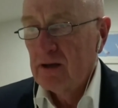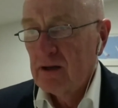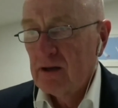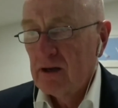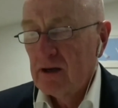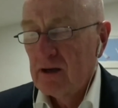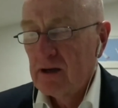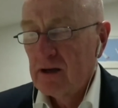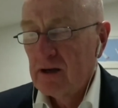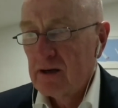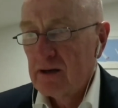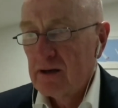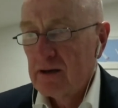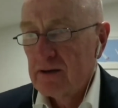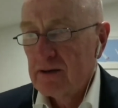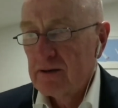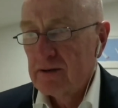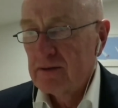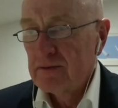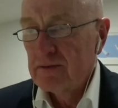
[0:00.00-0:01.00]

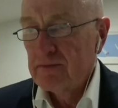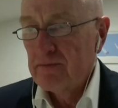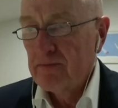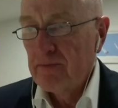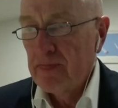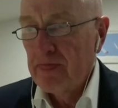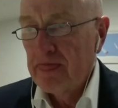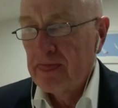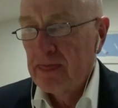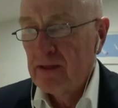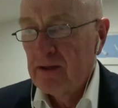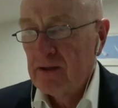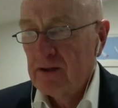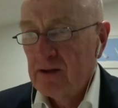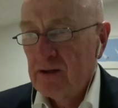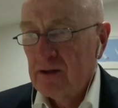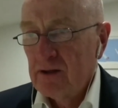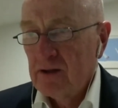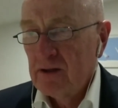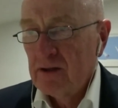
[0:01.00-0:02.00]
the
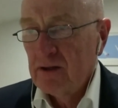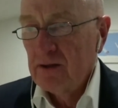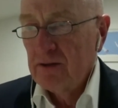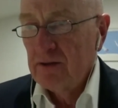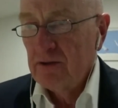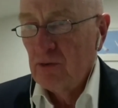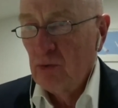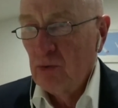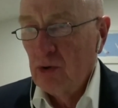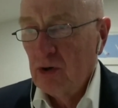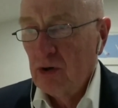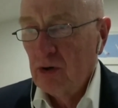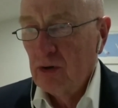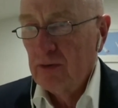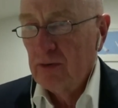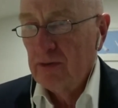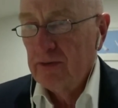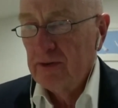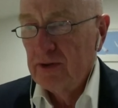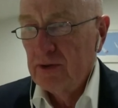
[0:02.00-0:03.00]

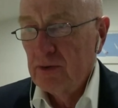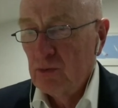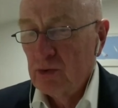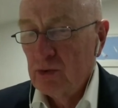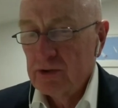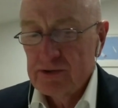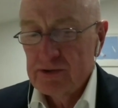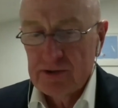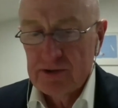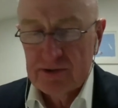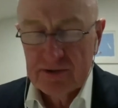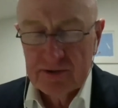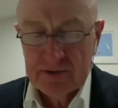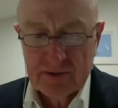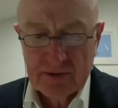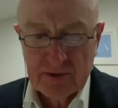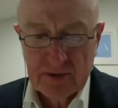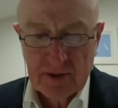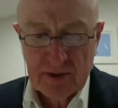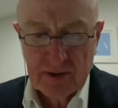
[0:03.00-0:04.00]
world in
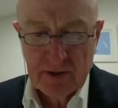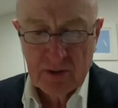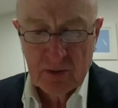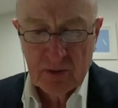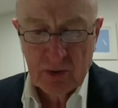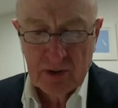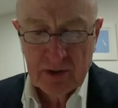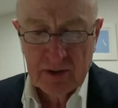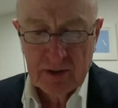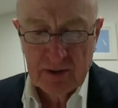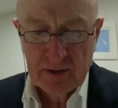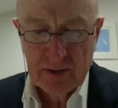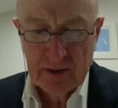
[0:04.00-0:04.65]
which we